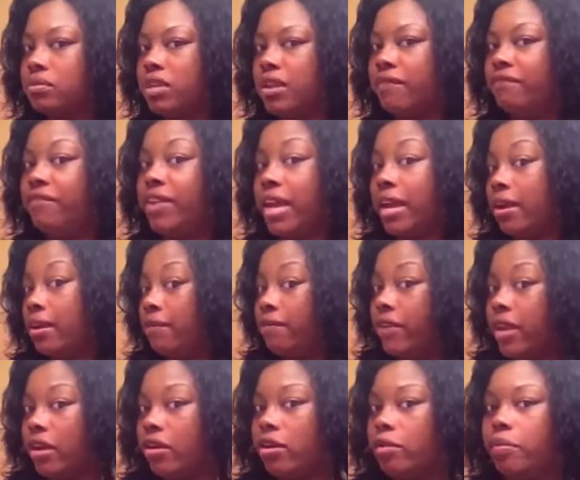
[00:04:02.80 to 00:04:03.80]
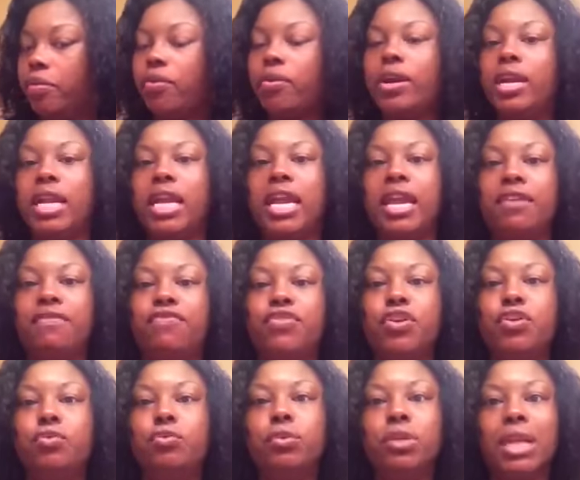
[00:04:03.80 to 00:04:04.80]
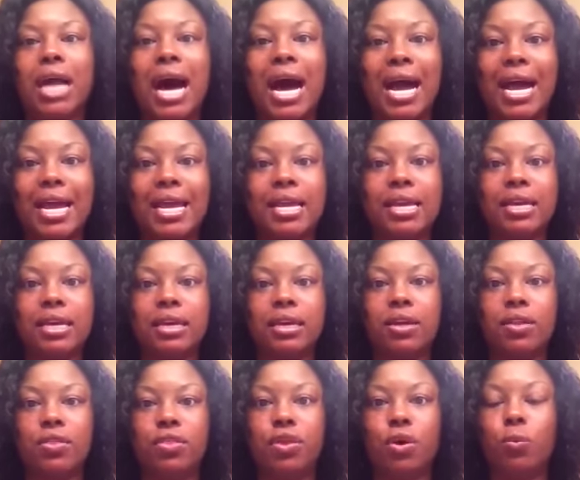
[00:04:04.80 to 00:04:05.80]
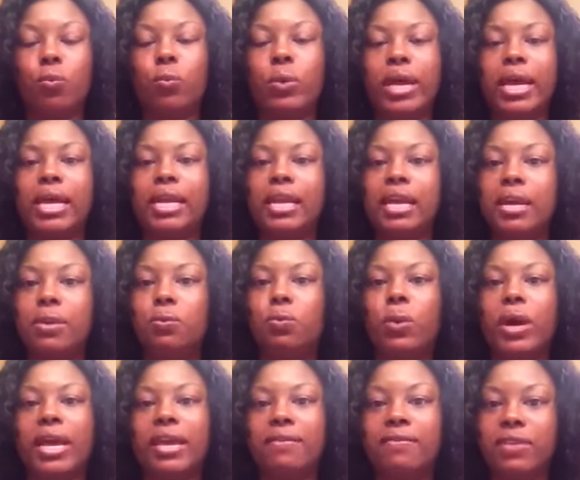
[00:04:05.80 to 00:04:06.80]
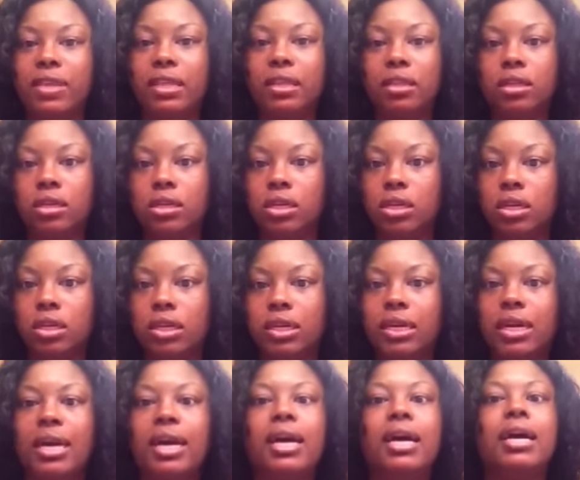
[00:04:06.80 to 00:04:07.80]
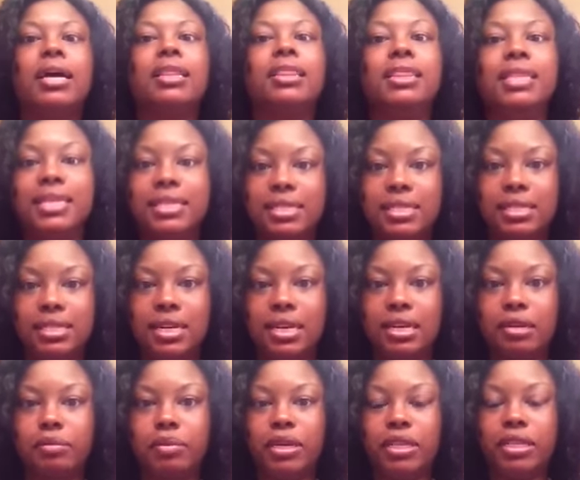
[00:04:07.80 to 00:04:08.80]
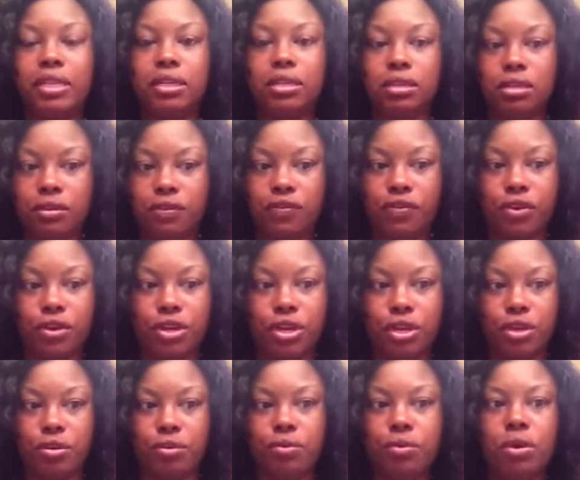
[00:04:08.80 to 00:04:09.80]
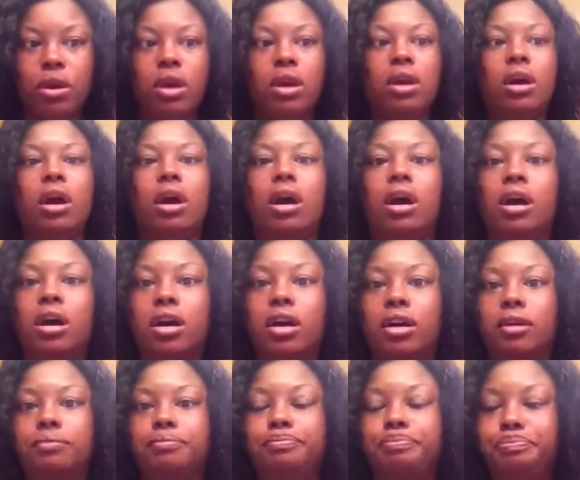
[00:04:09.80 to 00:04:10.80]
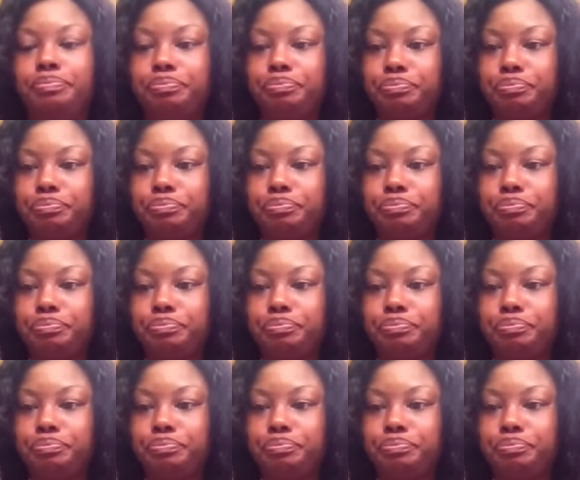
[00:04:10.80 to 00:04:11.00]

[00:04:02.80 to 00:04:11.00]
Very pretty. If you like the wet and wavy look, this is going to be the look for you. When I